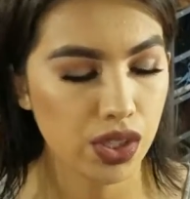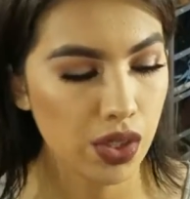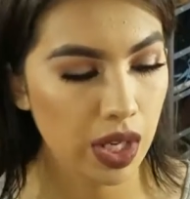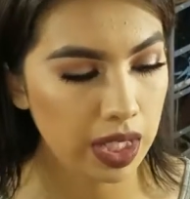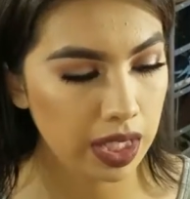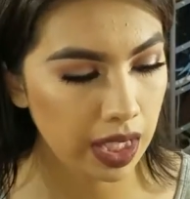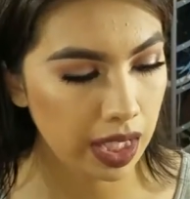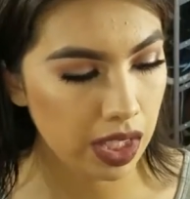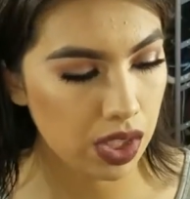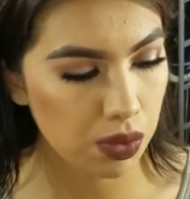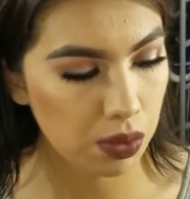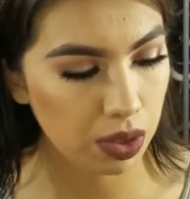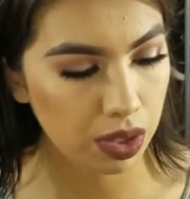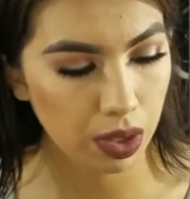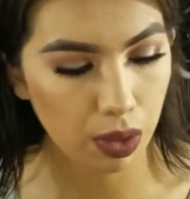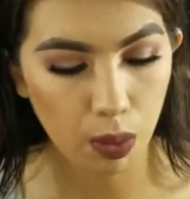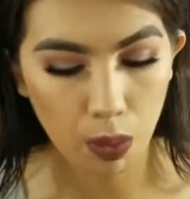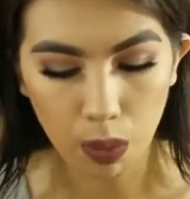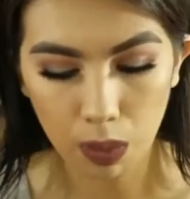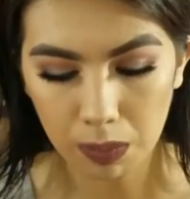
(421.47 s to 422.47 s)
So I think it's
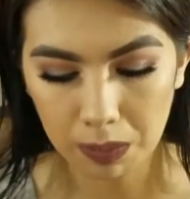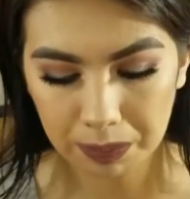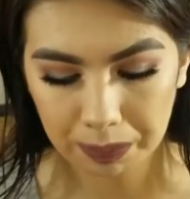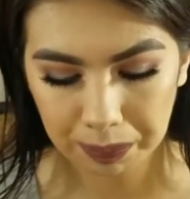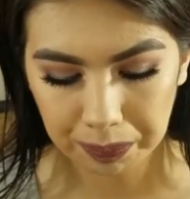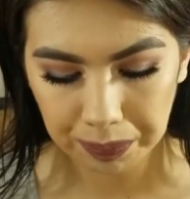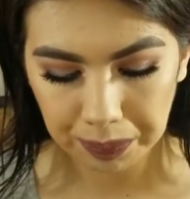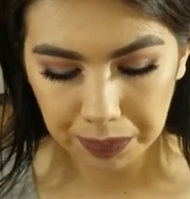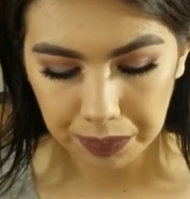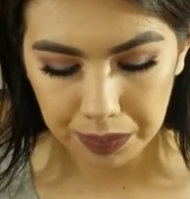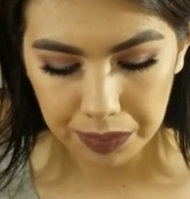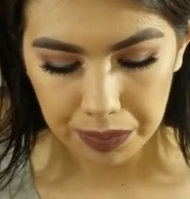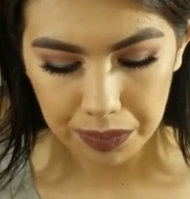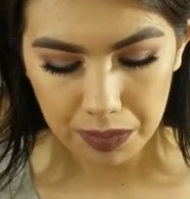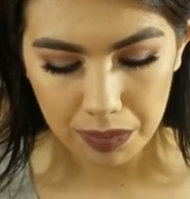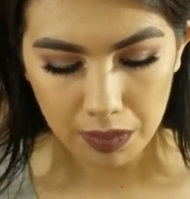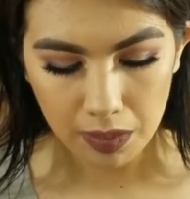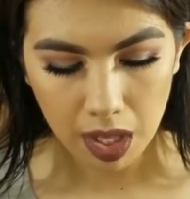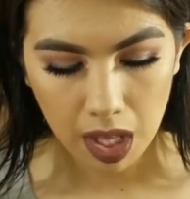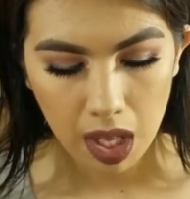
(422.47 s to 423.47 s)
really cool.
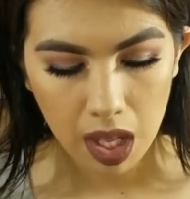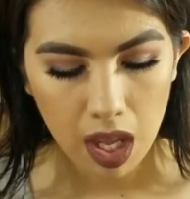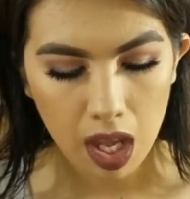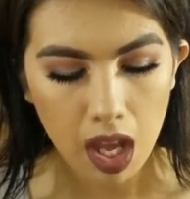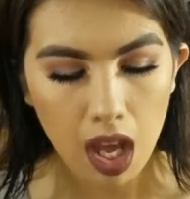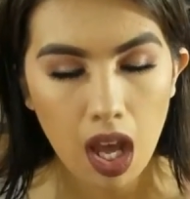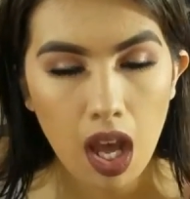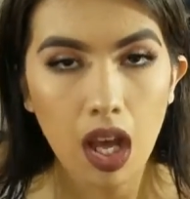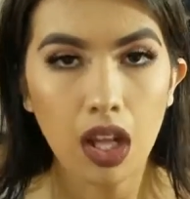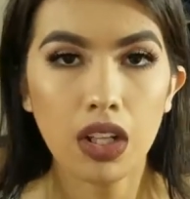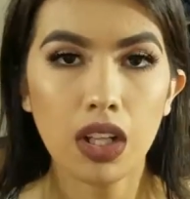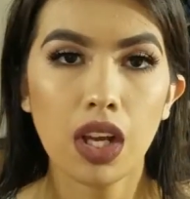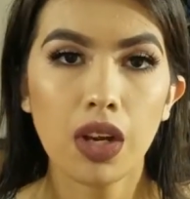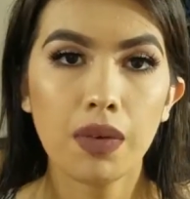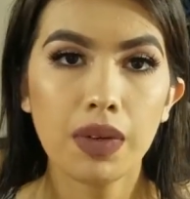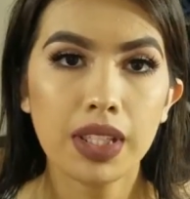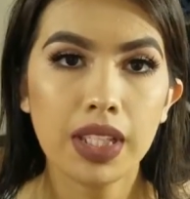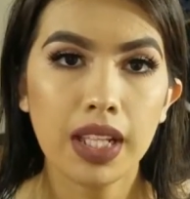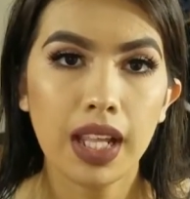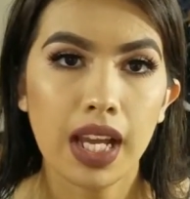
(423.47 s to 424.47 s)

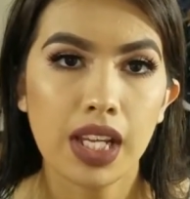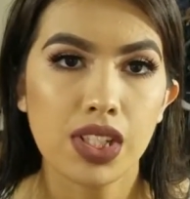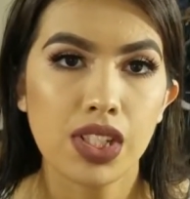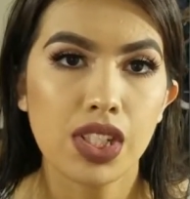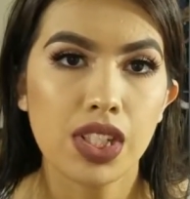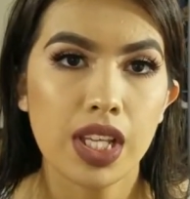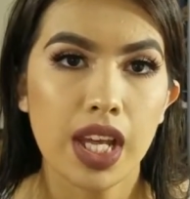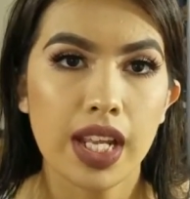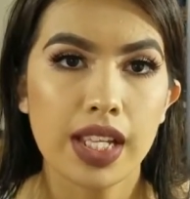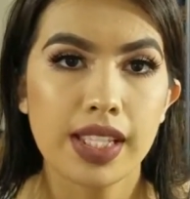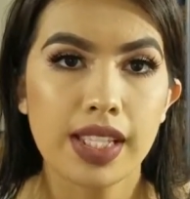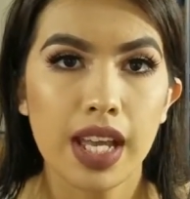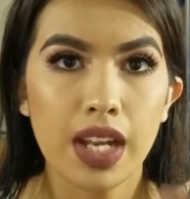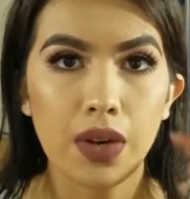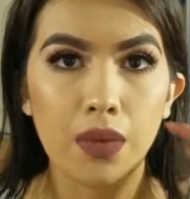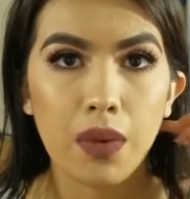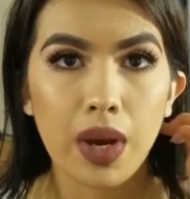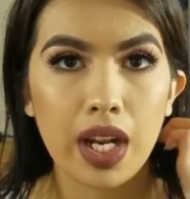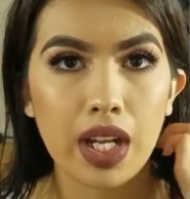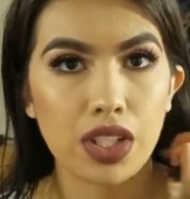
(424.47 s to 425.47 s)
Along with the lashes, I
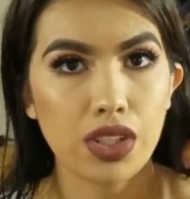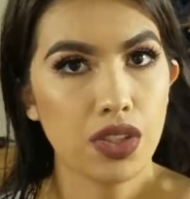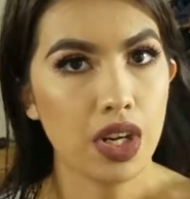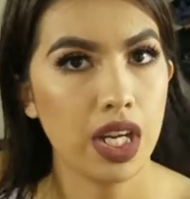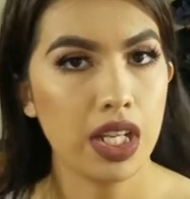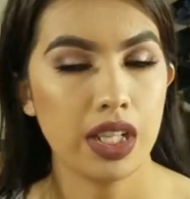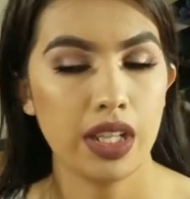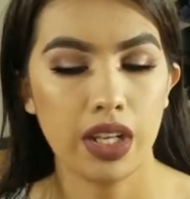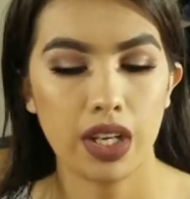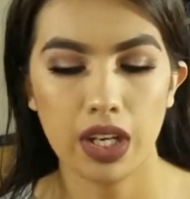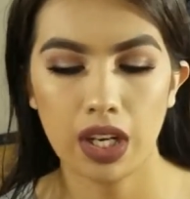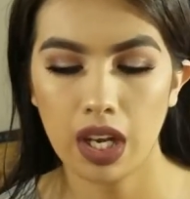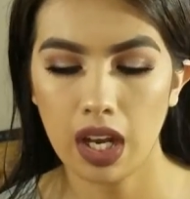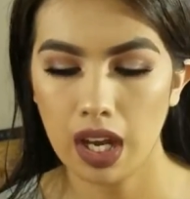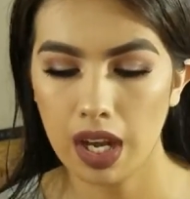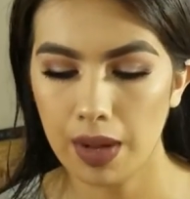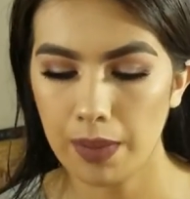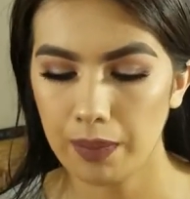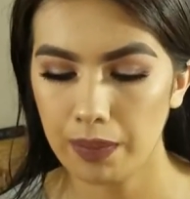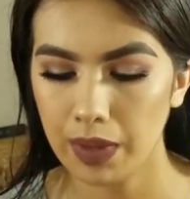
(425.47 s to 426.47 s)
decided when I tried their
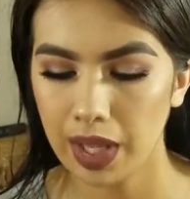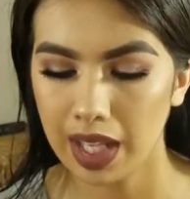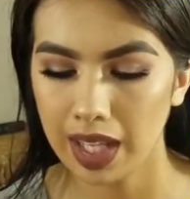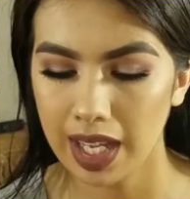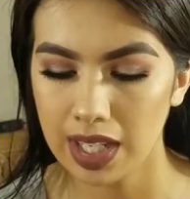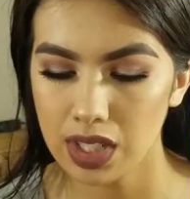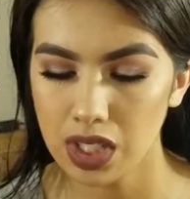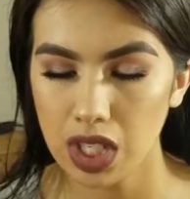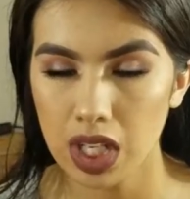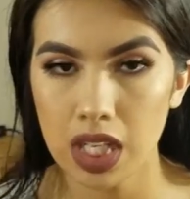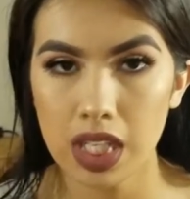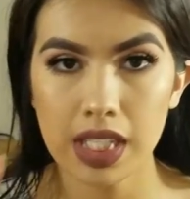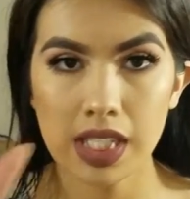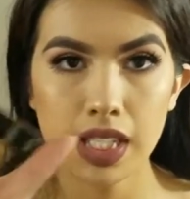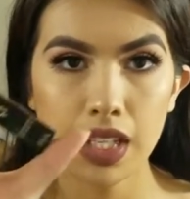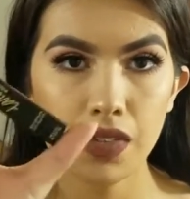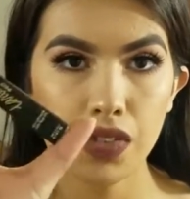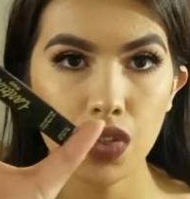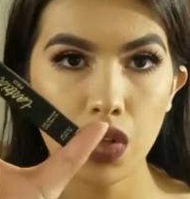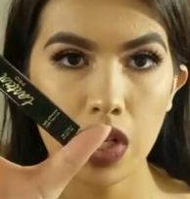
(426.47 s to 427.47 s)
lash
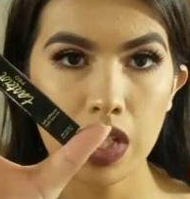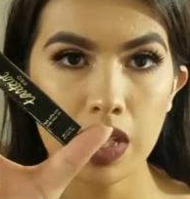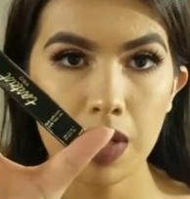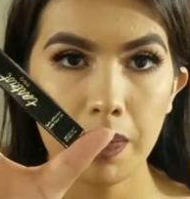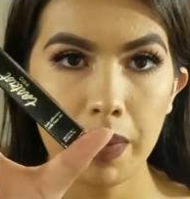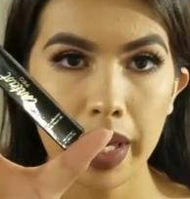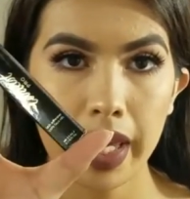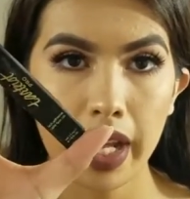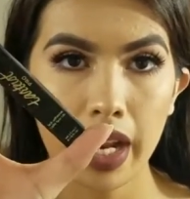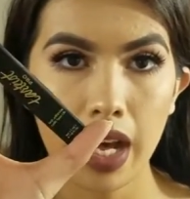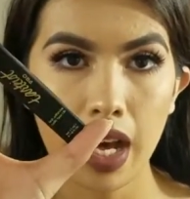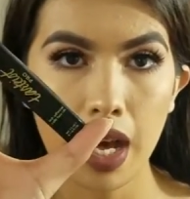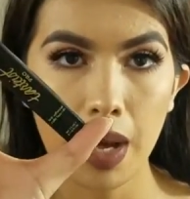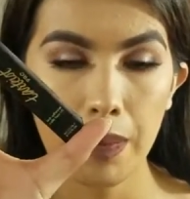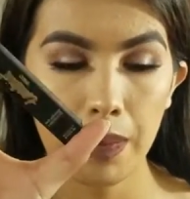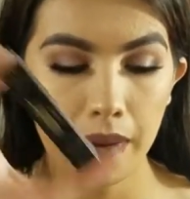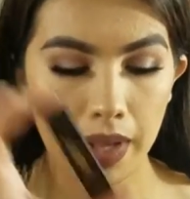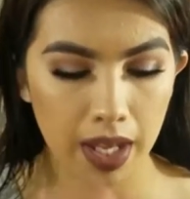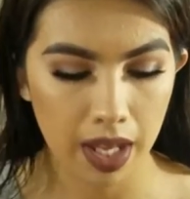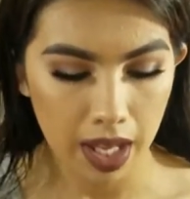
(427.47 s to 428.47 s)
adhesive, so I did pick it
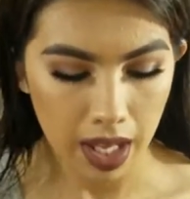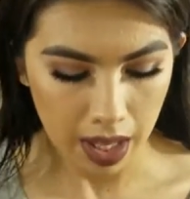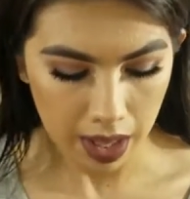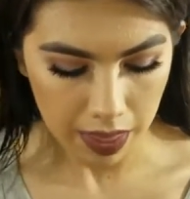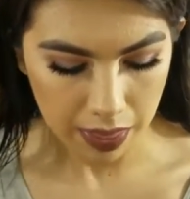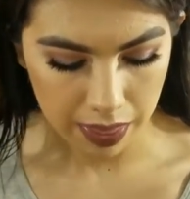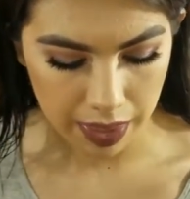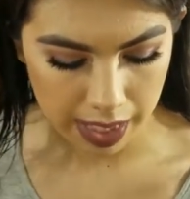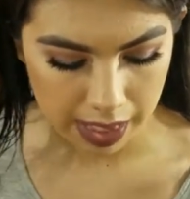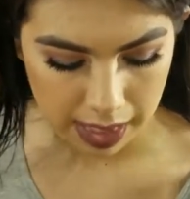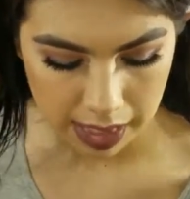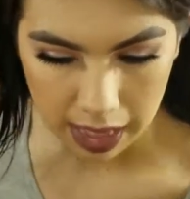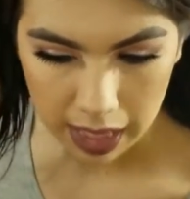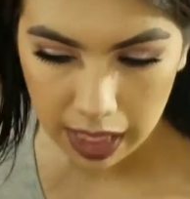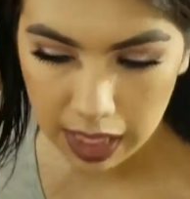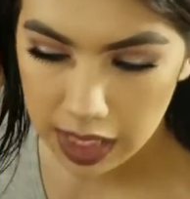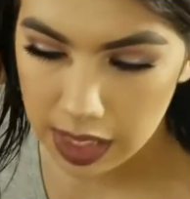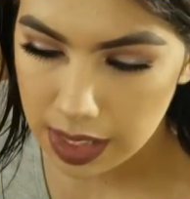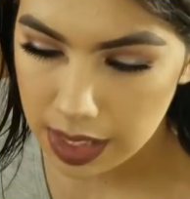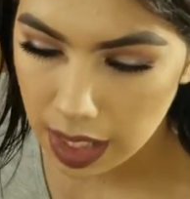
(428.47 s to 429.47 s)
up. This
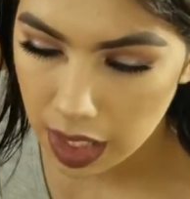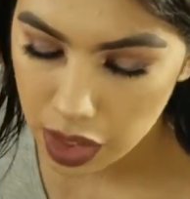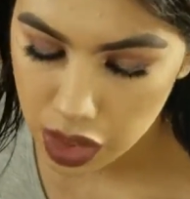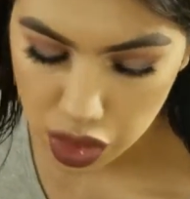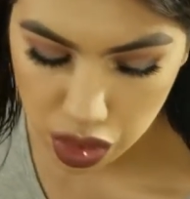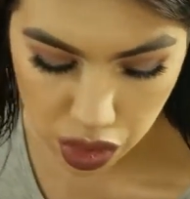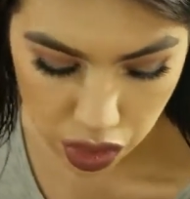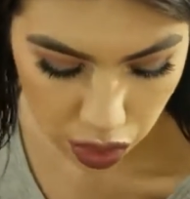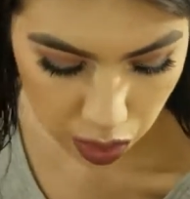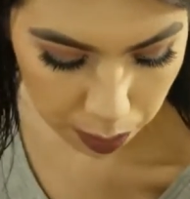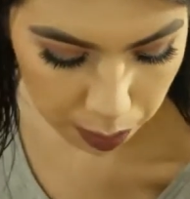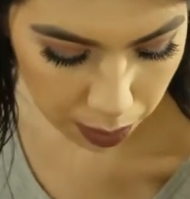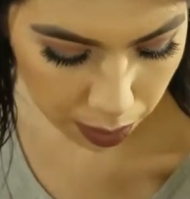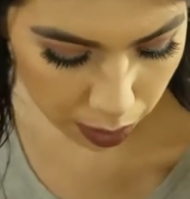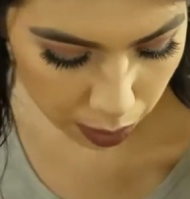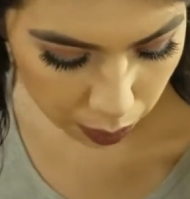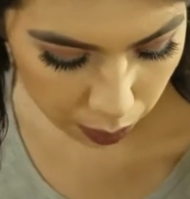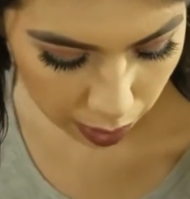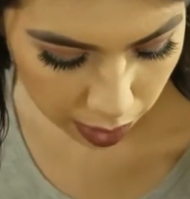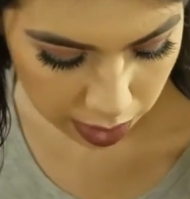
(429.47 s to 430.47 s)
is a
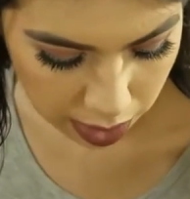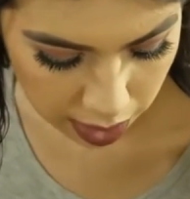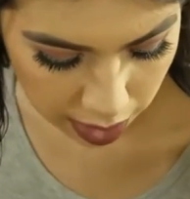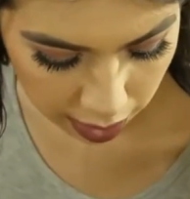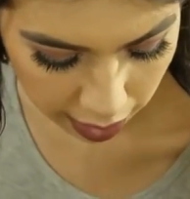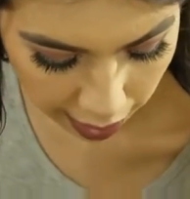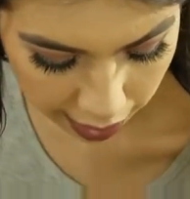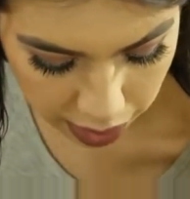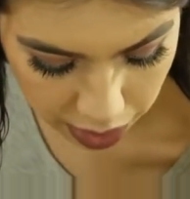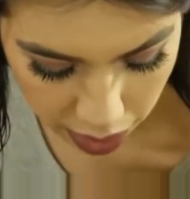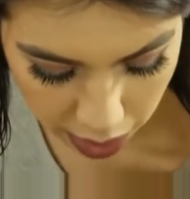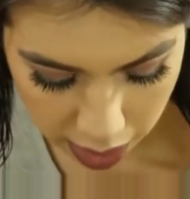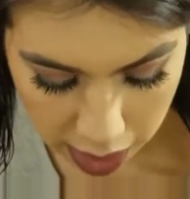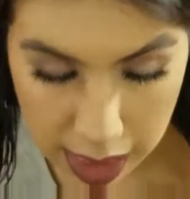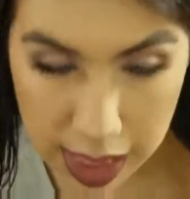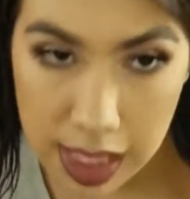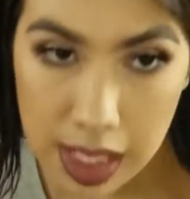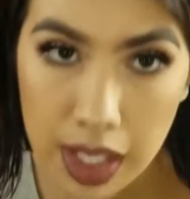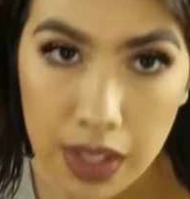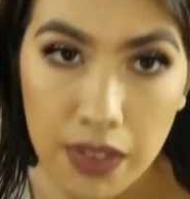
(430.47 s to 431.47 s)
super well done lash
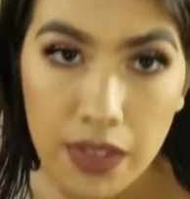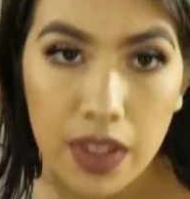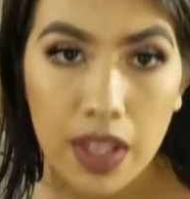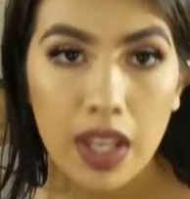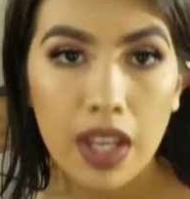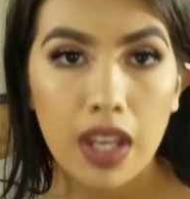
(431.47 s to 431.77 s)
adhesive.